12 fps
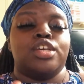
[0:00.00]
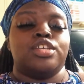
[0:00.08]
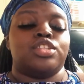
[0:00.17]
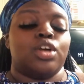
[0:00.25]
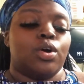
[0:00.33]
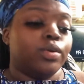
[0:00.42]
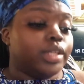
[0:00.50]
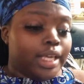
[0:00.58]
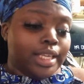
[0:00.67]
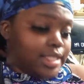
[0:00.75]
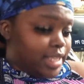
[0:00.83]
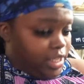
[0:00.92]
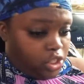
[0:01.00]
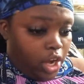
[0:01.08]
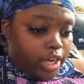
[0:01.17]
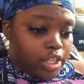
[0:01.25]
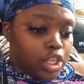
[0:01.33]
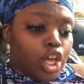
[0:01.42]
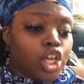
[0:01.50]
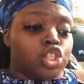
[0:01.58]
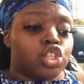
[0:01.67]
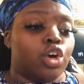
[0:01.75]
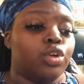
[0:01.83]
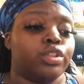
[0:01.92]
So yeah, let's get started.
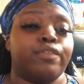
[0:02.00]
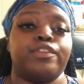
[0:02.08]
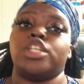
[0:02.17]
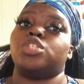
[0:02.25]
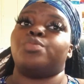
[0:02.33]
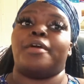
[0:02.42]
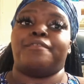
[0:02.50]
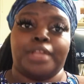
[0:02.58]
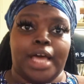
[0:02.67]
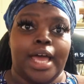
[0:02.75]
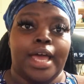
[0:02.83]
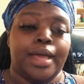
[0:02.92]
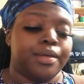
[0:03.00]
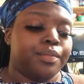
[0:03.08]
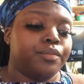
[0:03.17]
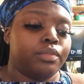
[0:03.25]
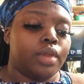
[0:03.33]
So the first red flag